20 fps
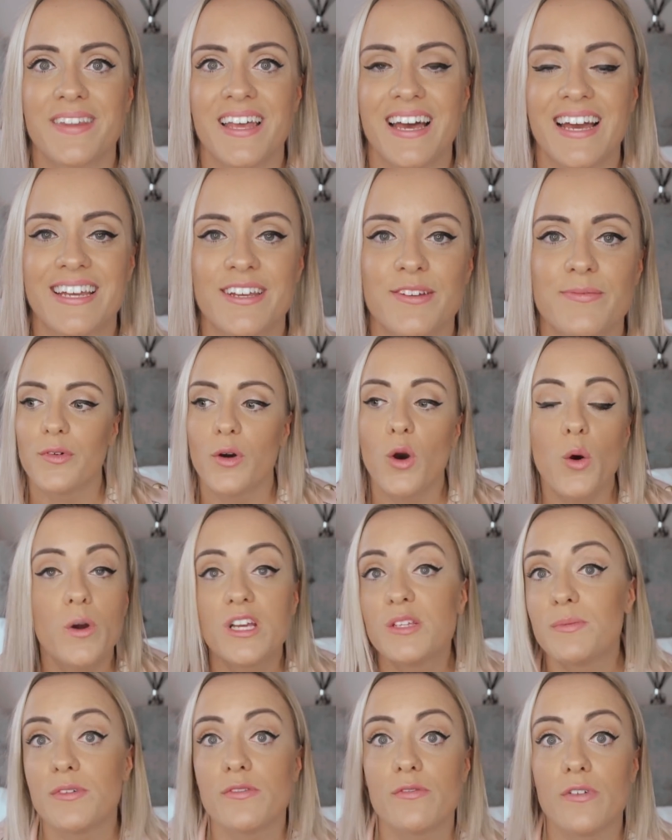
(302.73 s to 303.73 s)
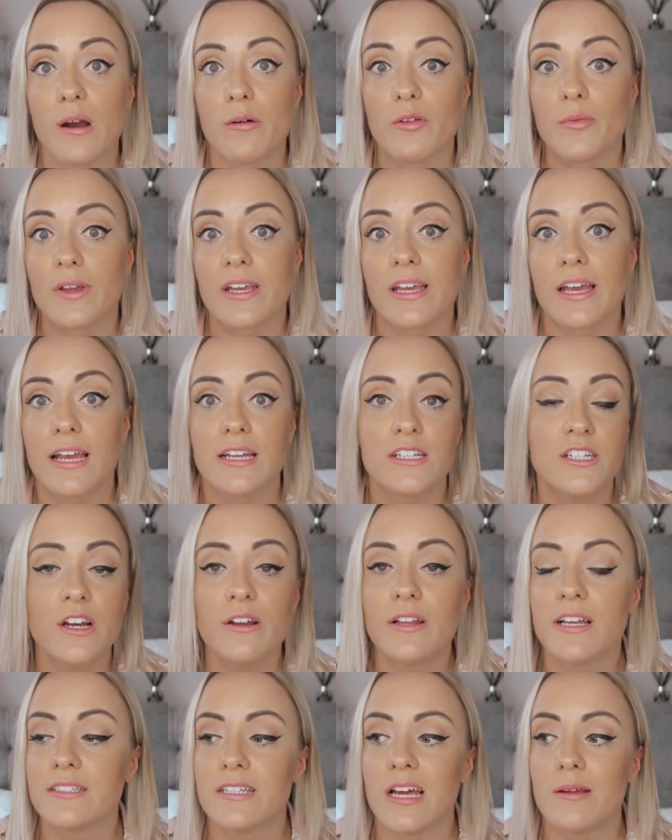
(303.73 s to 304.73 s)
Hi. Always been fine with being gay,
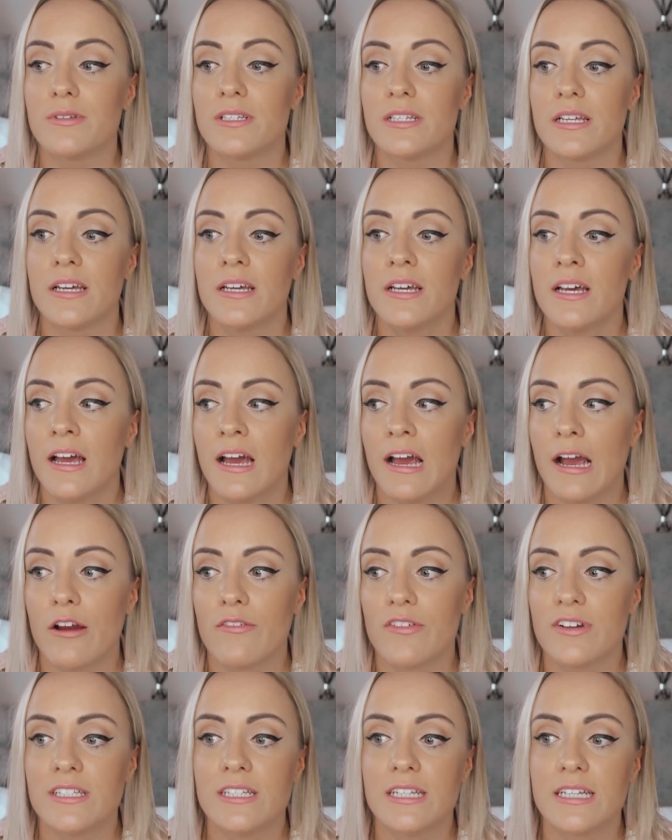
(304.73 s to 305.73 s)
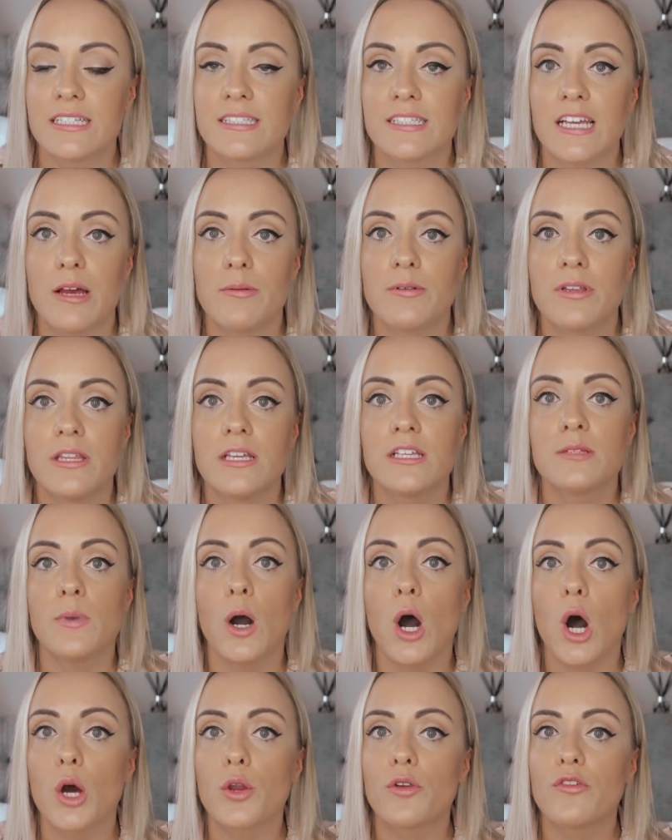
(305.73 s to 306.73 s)
totally accepted it. However, I didn't accept this
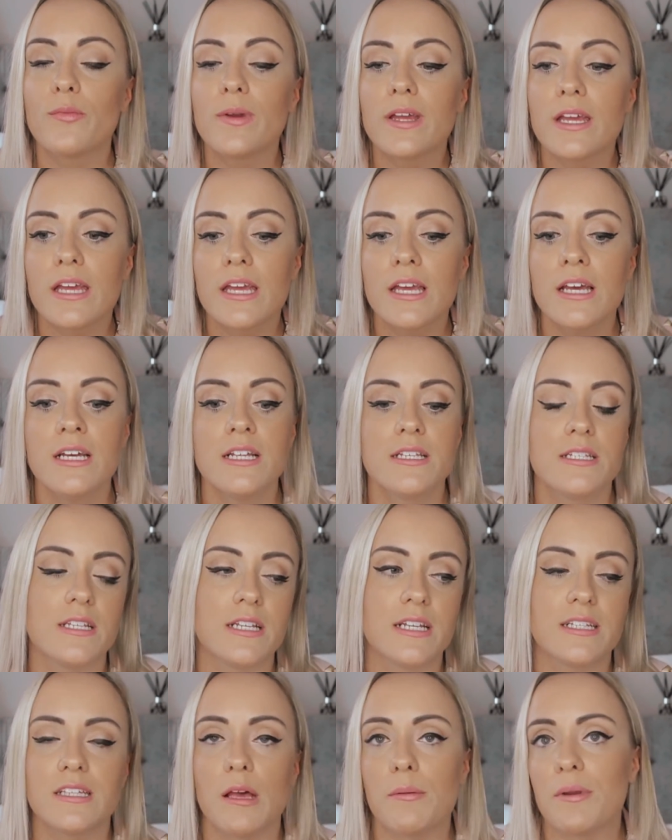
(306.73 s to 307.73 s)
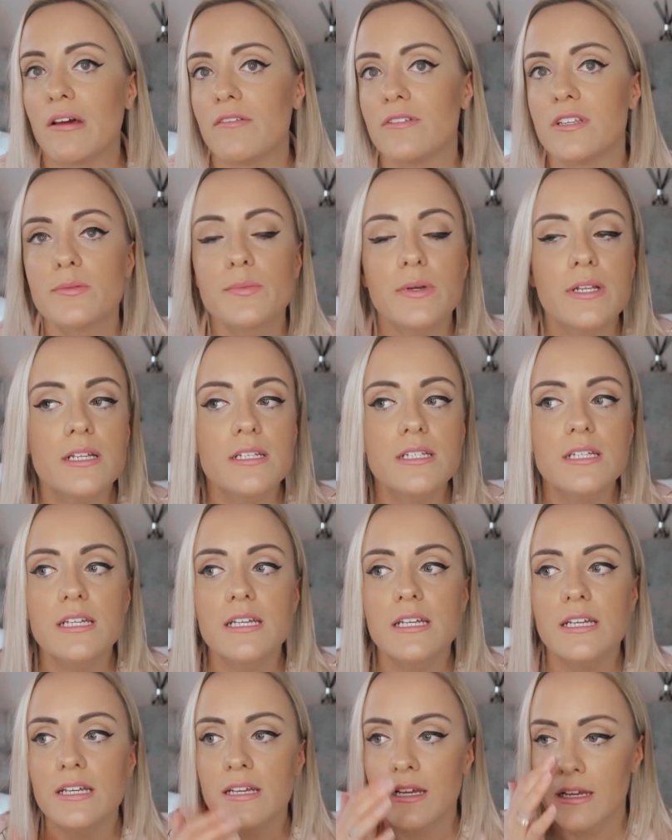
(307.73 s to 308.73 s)
part of me, didn't accept having a
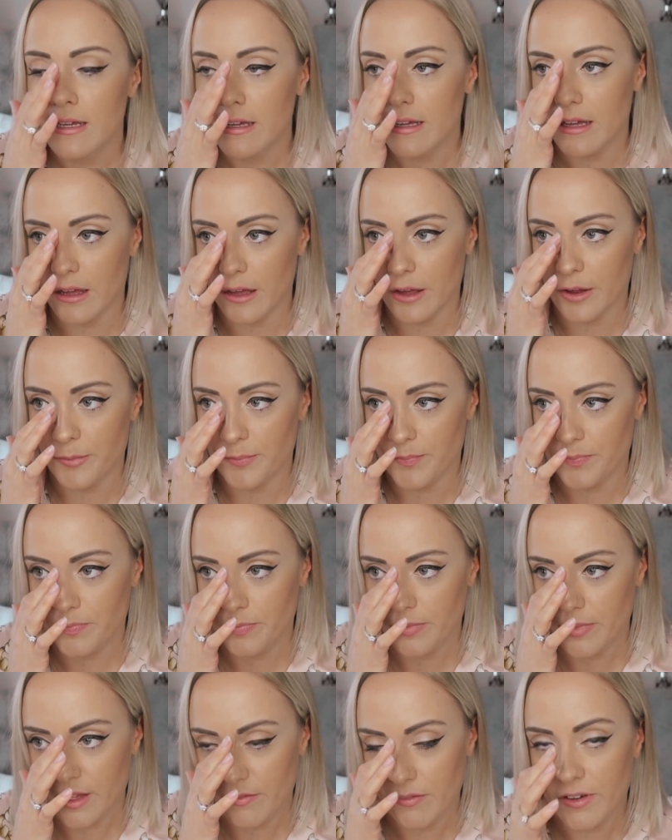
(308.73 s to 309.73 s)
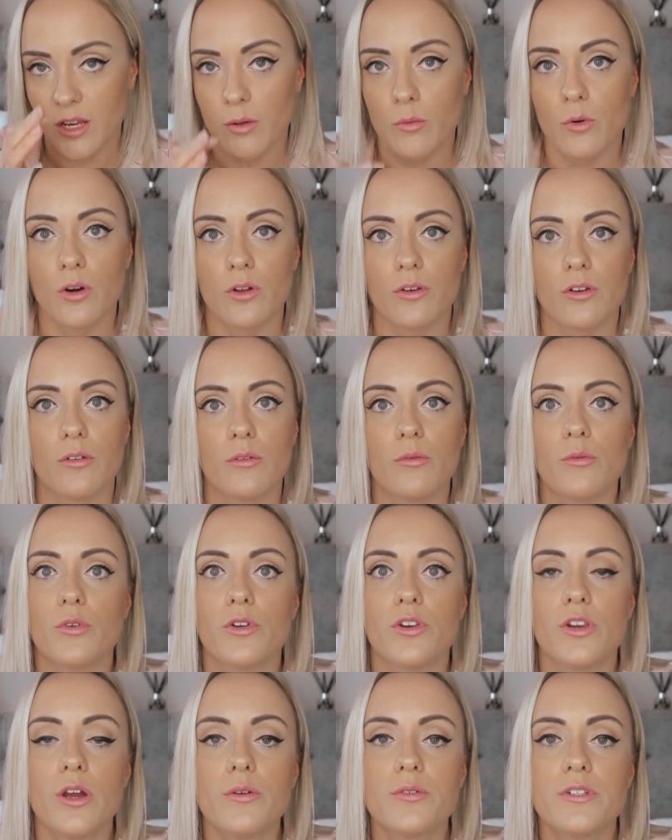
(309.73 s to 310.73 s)
disability. If anyone
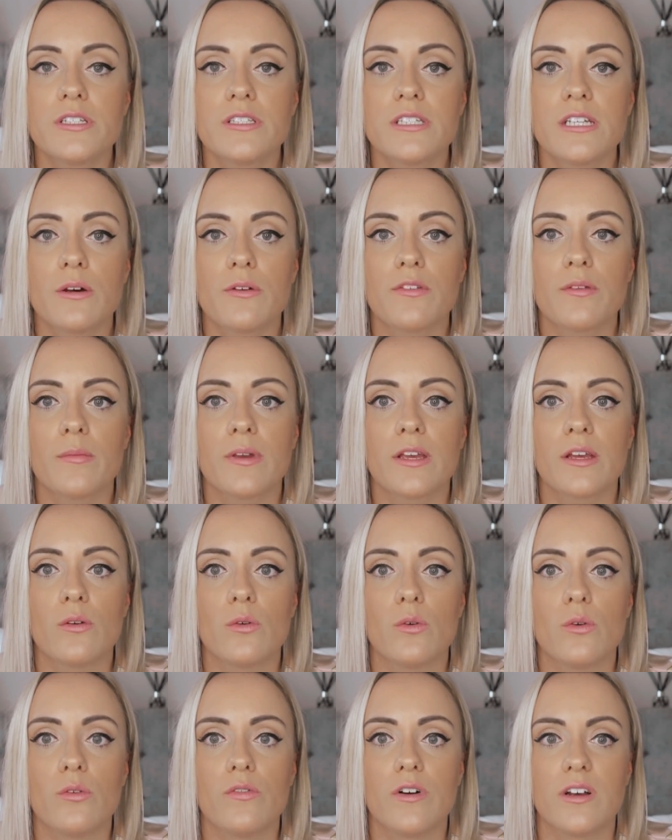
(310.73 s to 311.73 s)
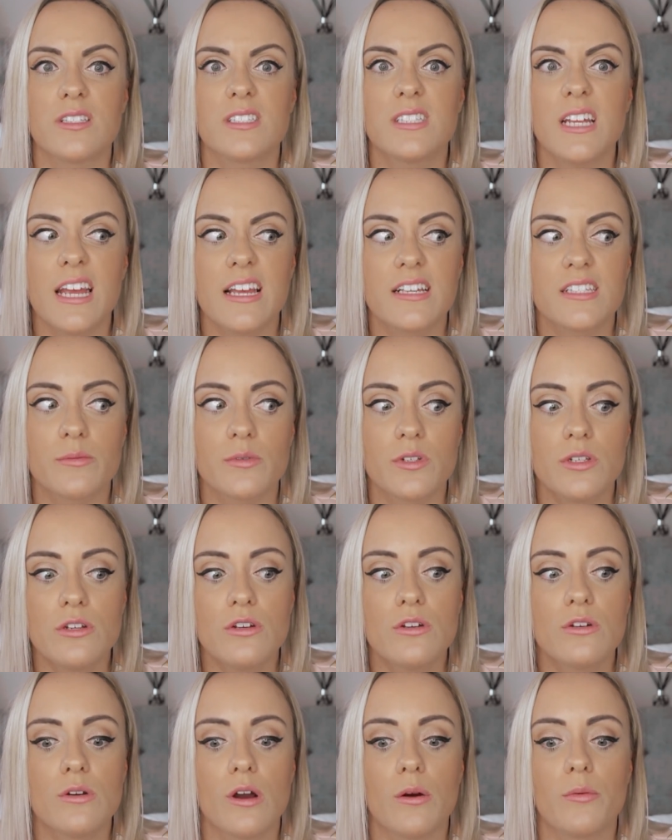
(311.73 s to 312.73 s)
would notice it or something, or if I was dating someone
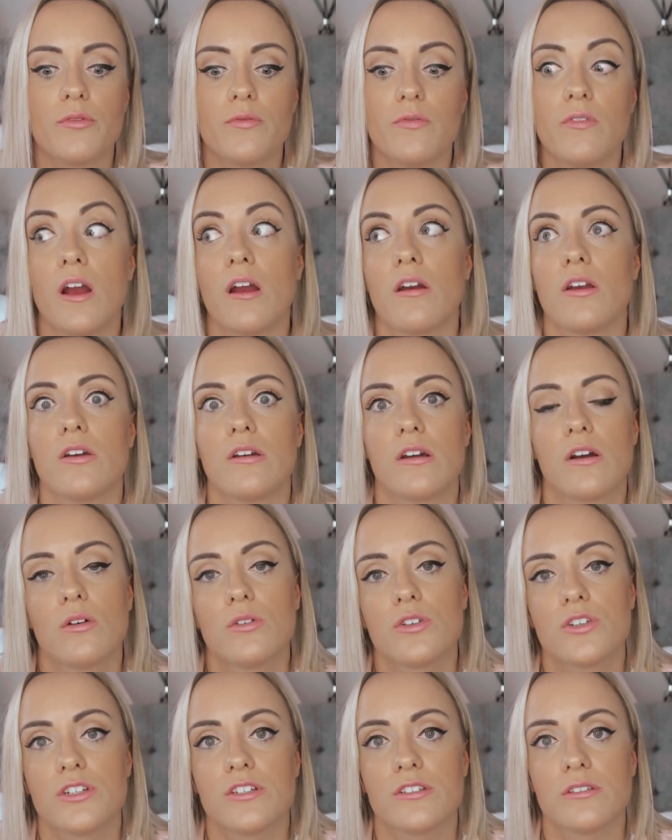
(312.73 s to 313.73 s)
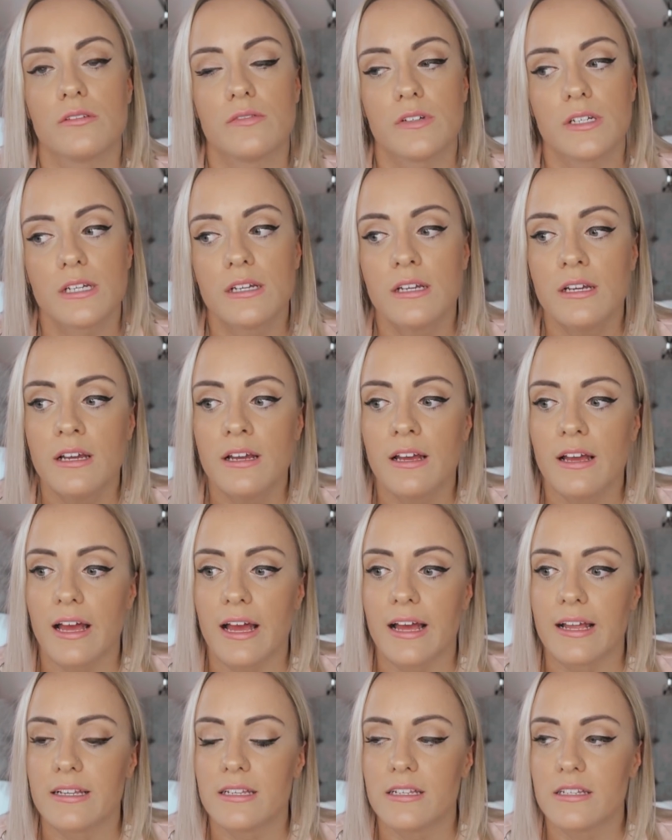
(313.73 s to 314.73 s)
new, I'm very conscious of it.
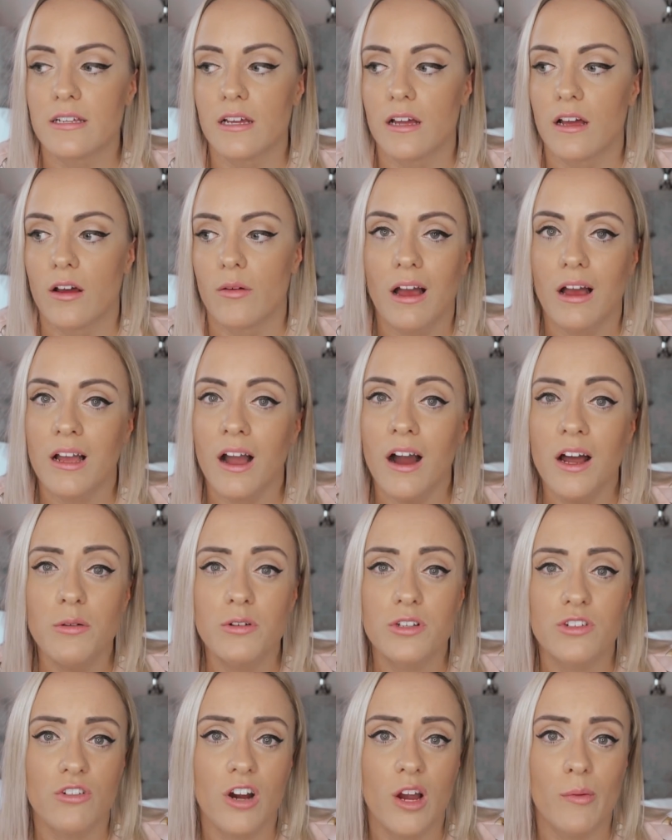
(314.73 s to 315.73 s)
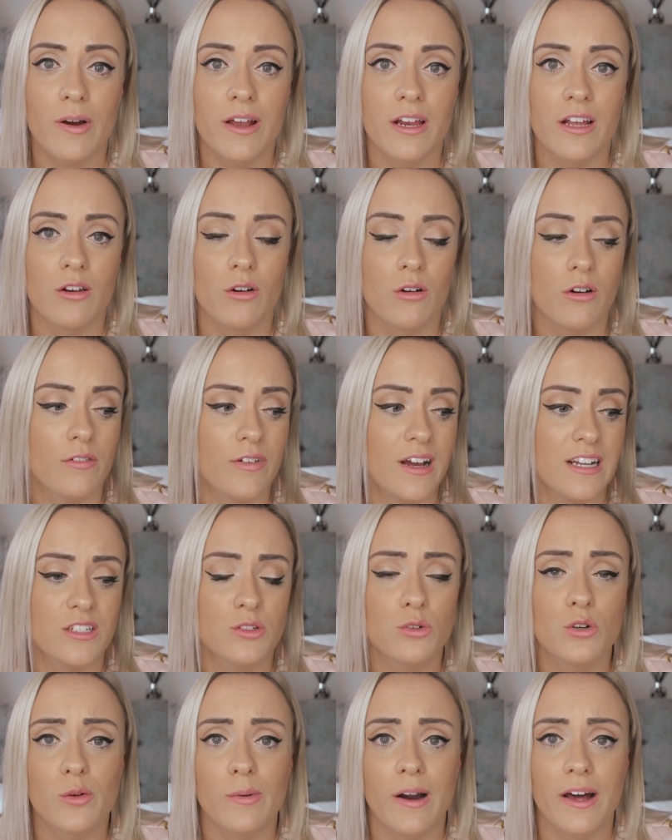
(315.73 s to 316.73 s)
And I kind of would cry about it a lot. If I had to
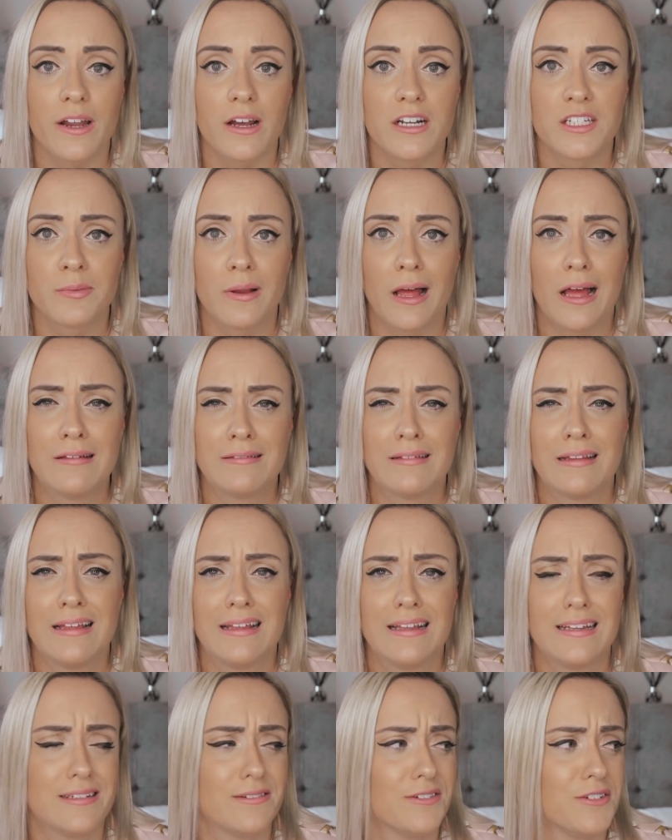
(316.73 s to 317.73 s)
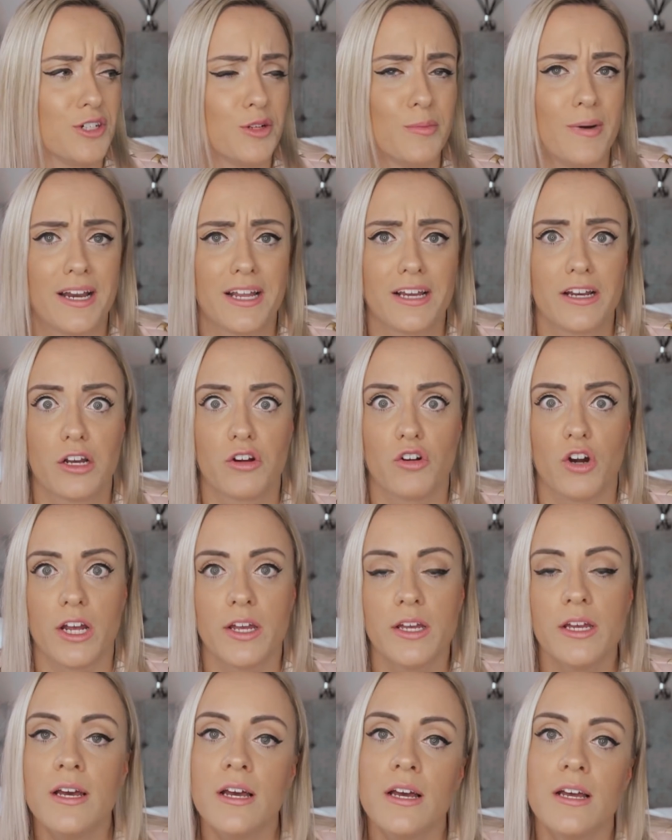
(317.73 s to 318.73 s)
talk about it, I'd just be like, nah, don't talk about it, cry.